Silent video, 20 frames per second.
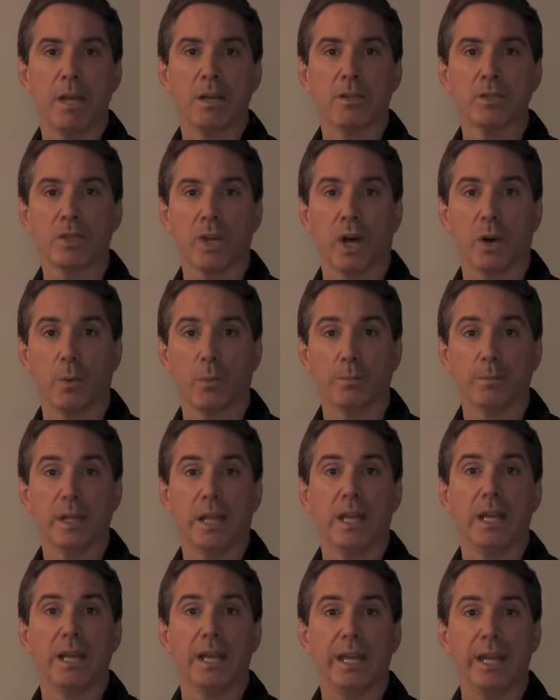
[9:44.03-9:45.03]
So,
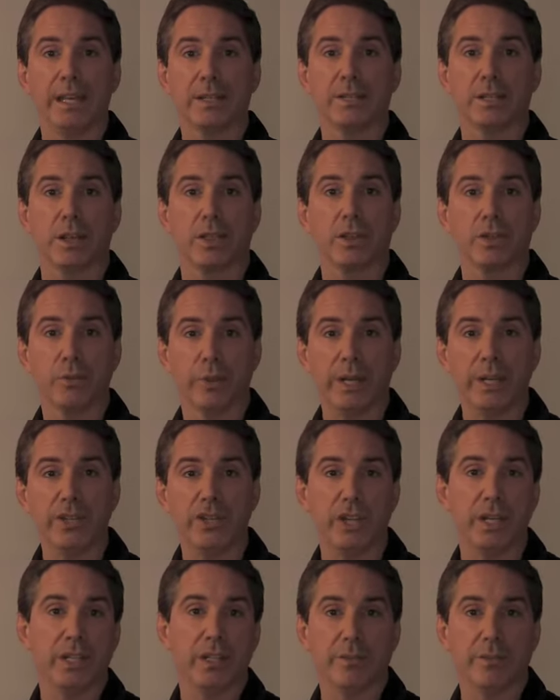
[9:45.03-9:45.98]
it's a 3G